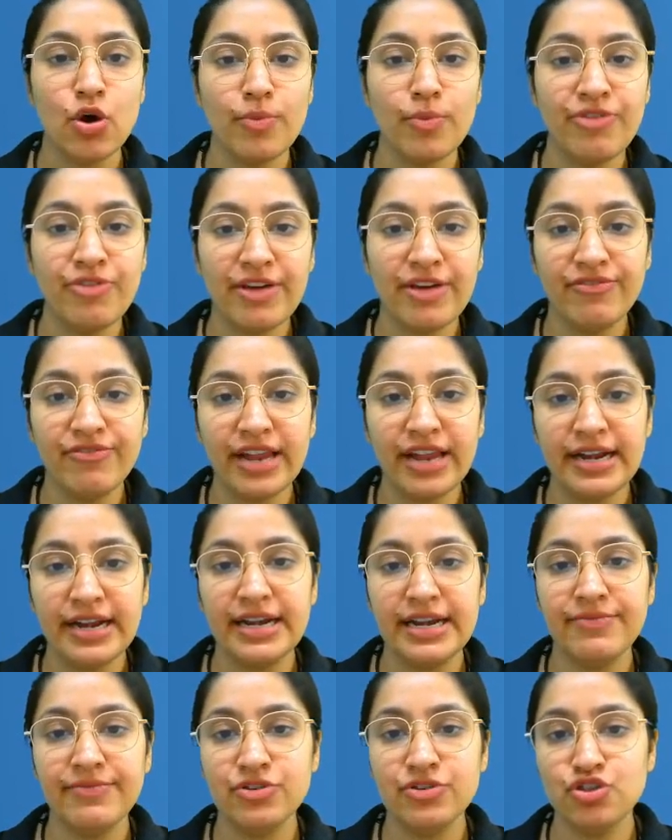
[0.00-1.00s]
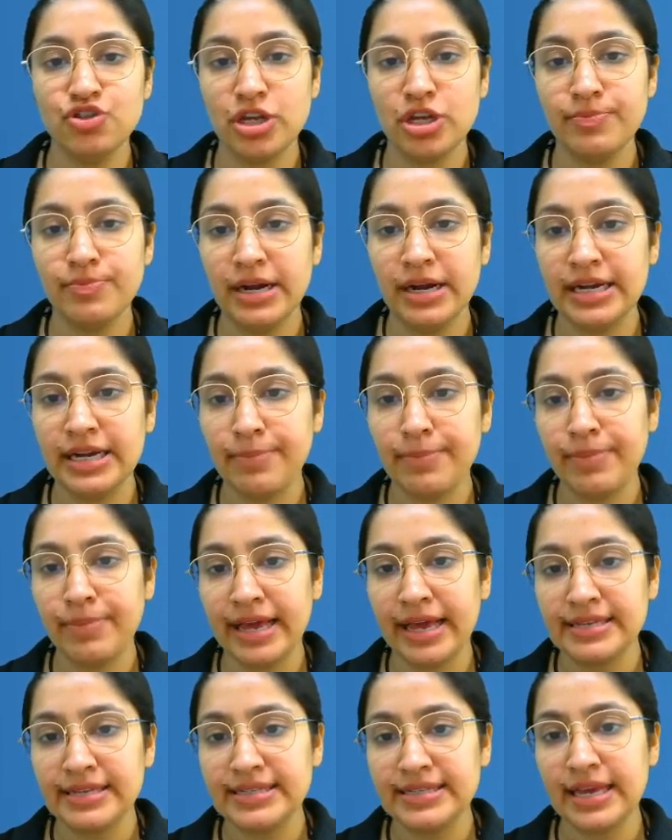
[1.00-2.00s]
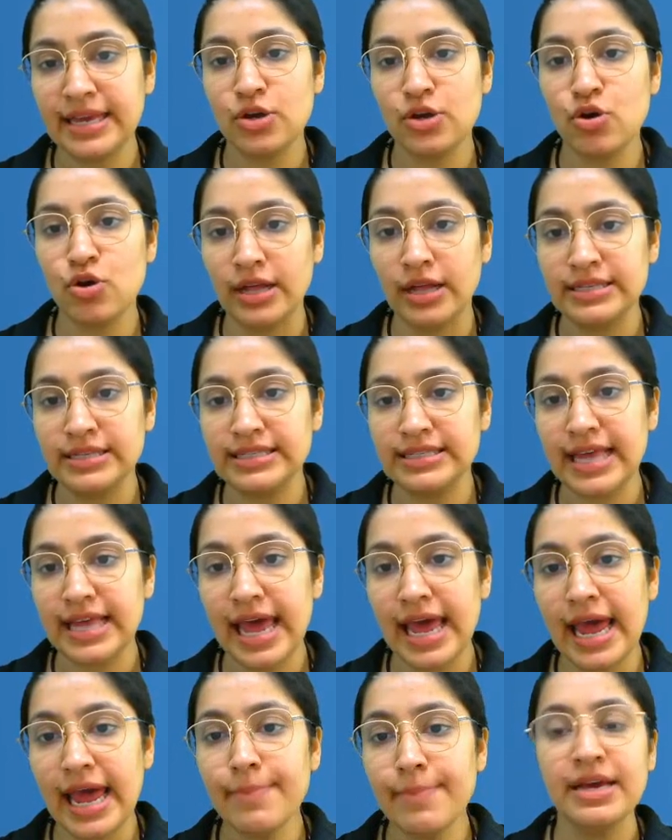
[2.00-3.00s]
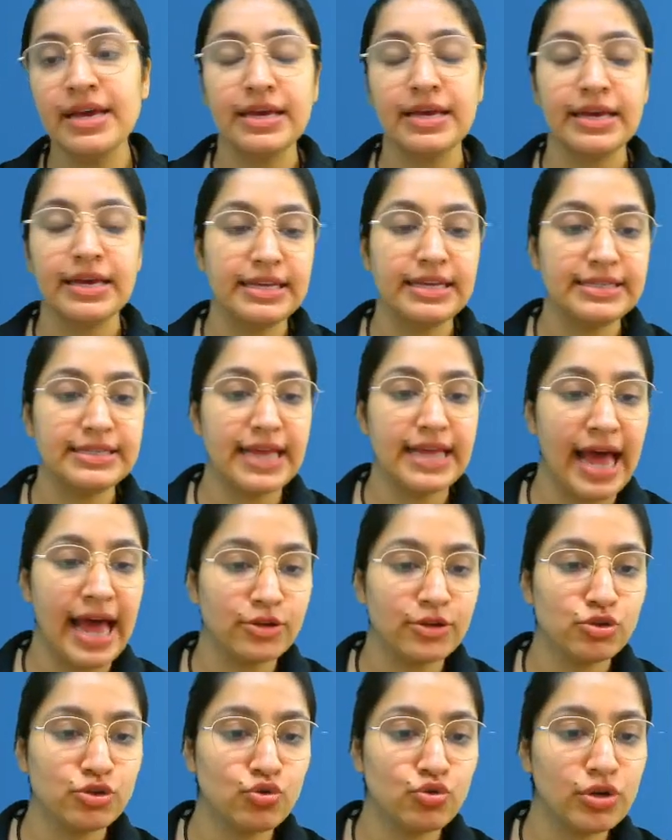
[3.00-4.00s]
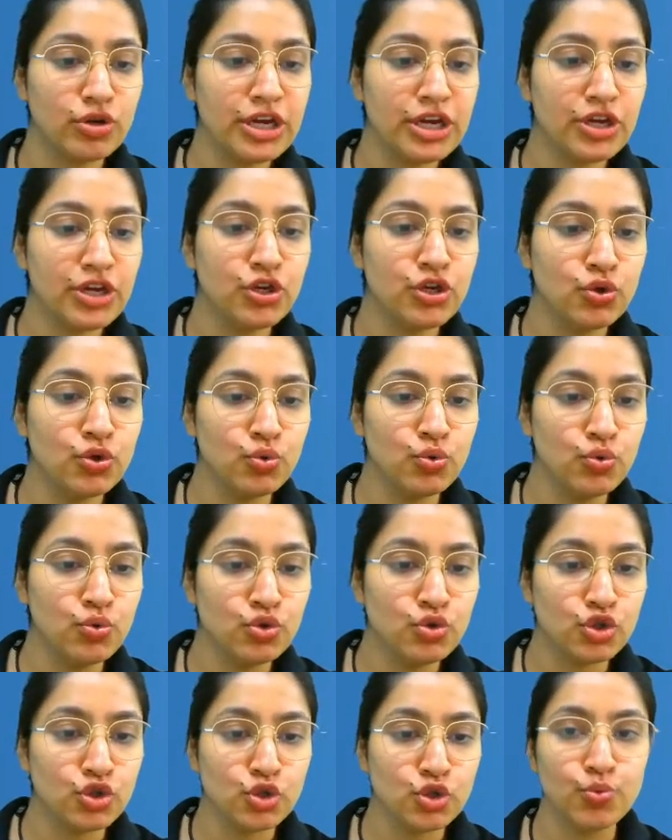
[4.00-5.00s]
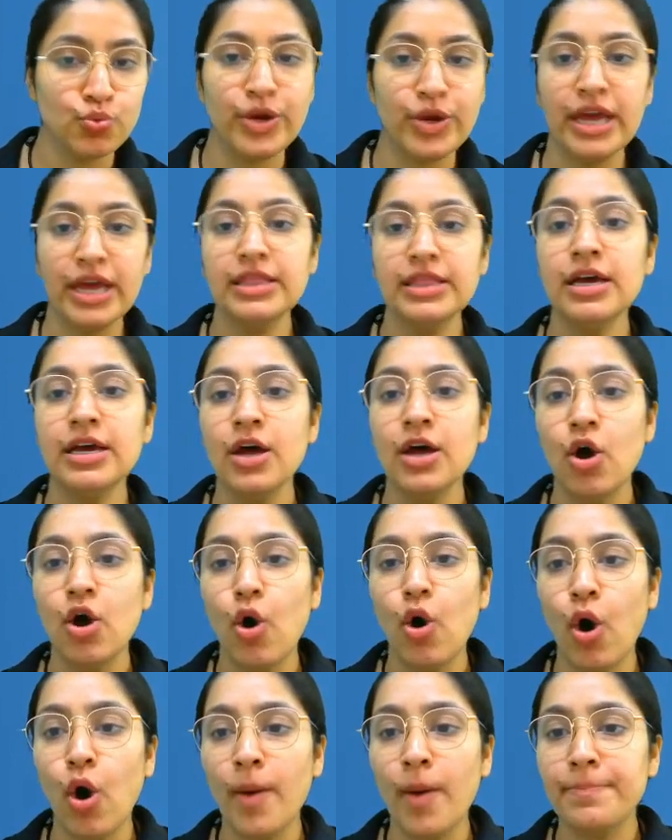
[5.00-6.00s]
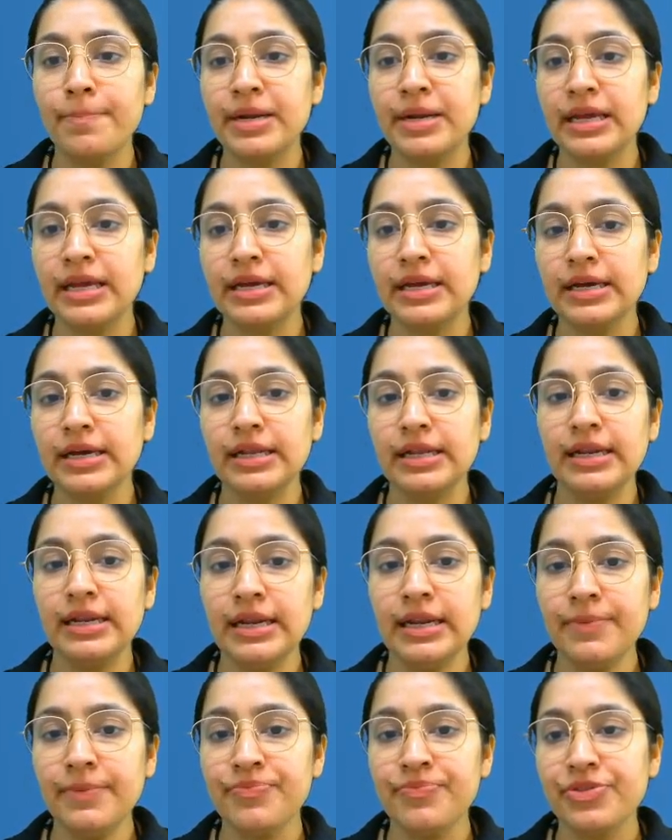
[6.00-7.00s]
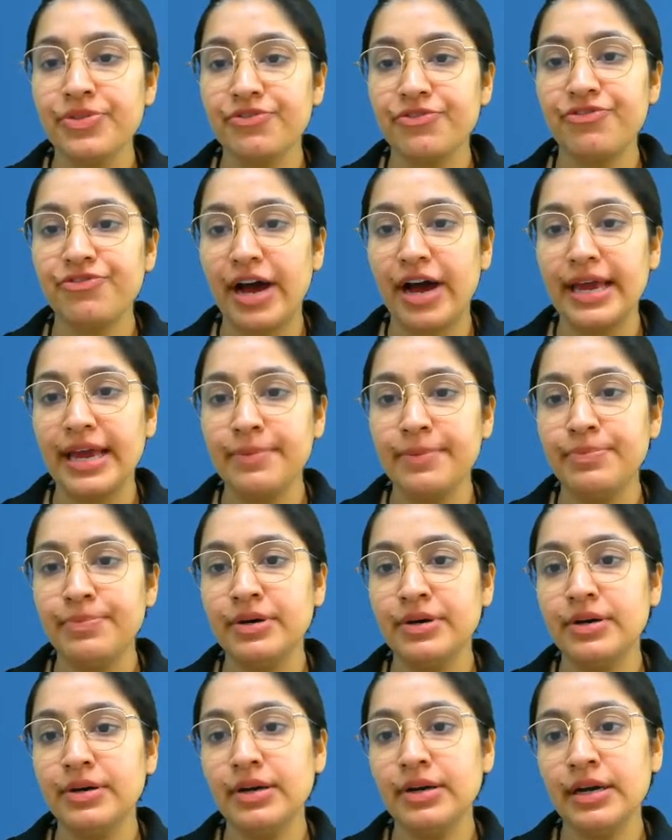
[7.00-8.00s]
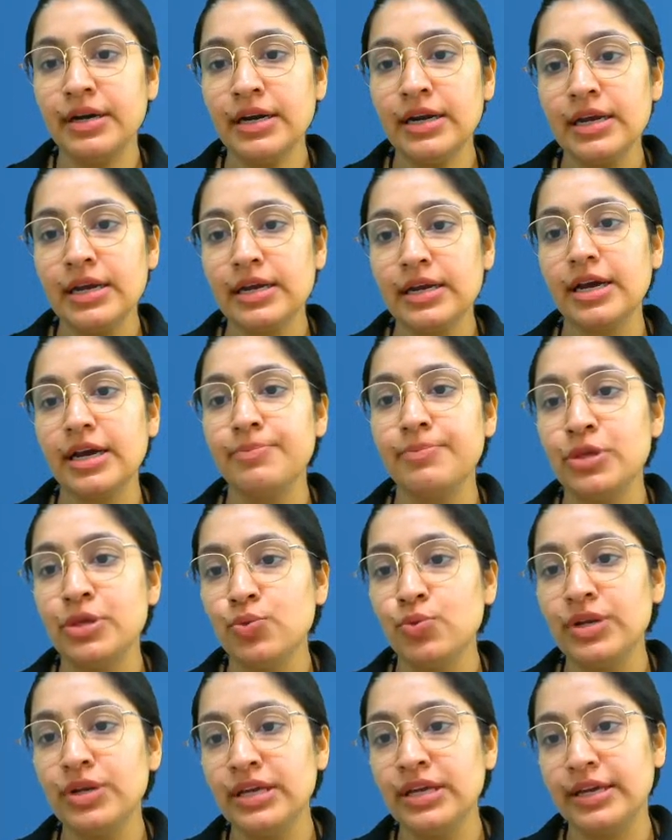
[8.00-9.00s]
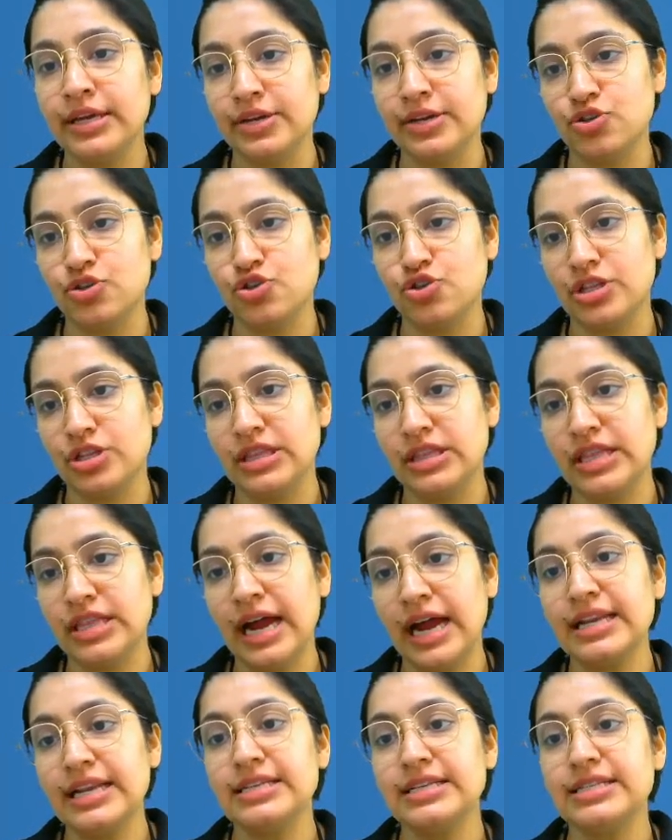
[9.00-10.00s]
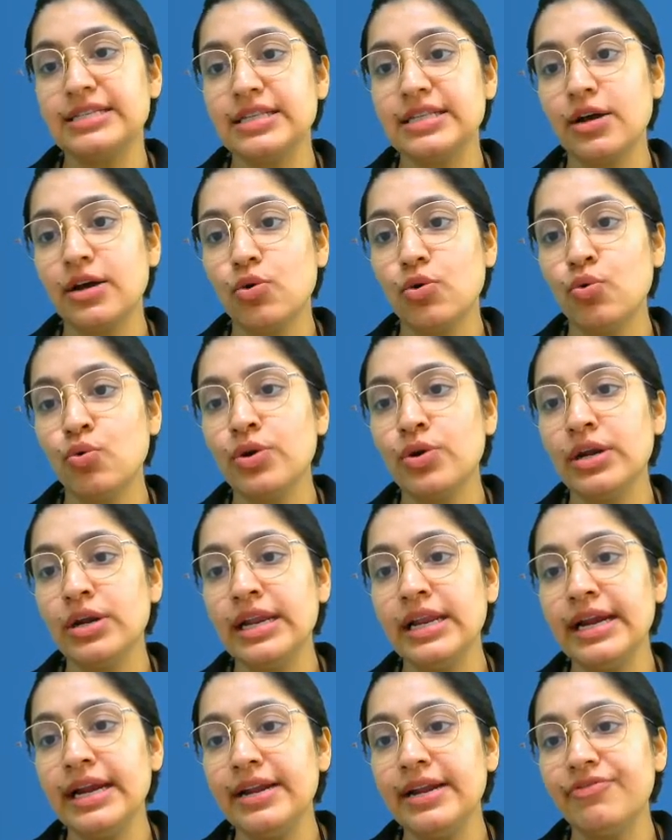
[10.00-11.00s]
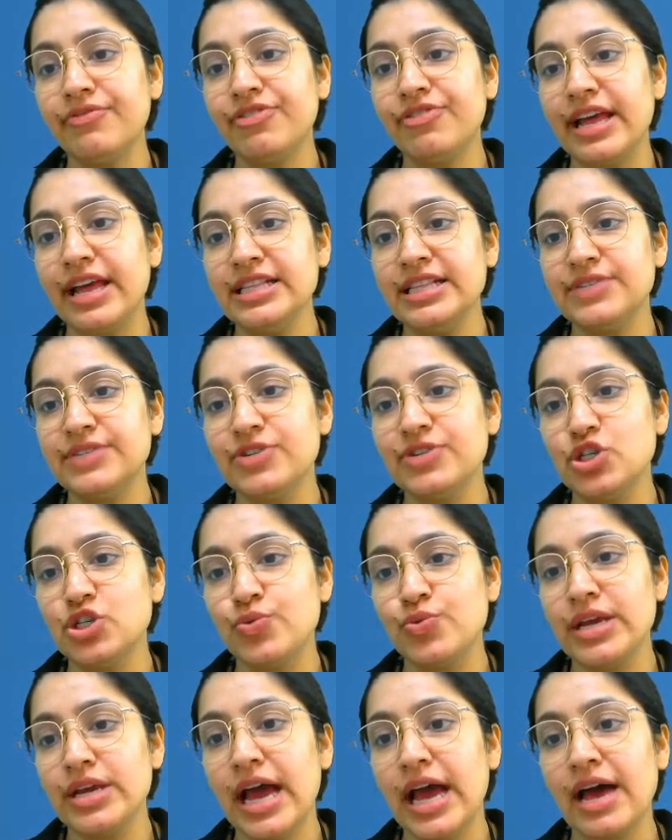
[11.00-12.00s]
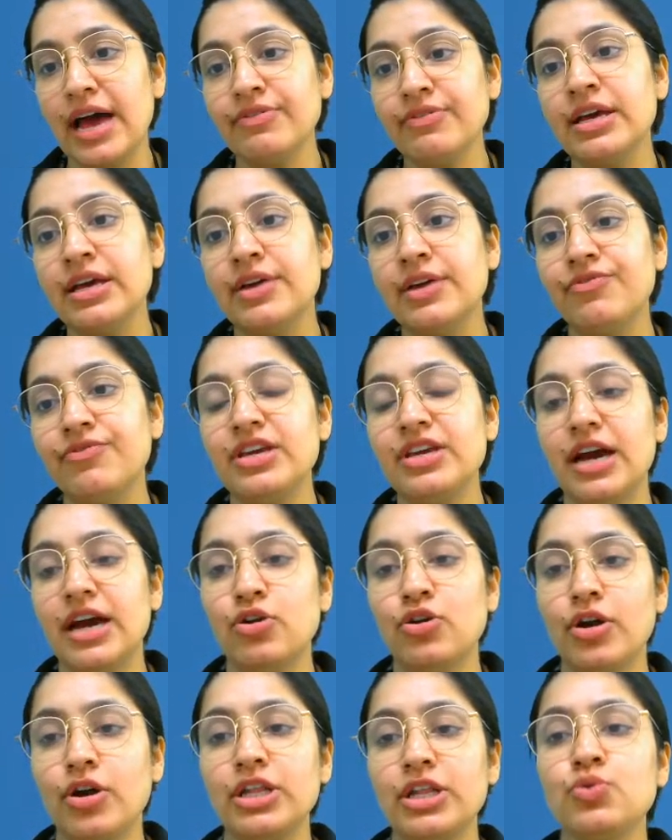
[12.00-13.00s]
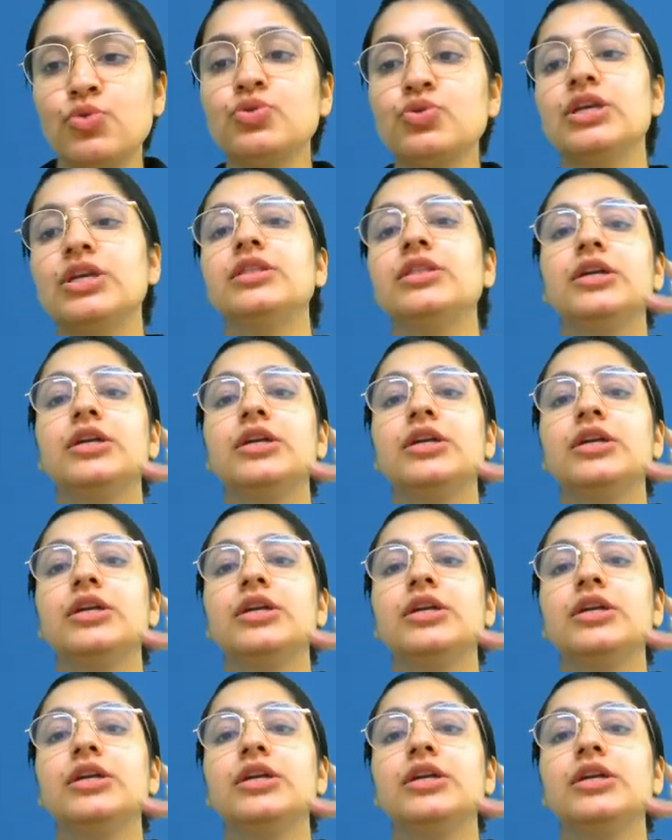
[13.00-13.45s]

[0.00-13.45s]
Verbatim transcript: wavelength division multiplexing concept is actually used with optical fiber communication. That is the only difference which we have. We are not using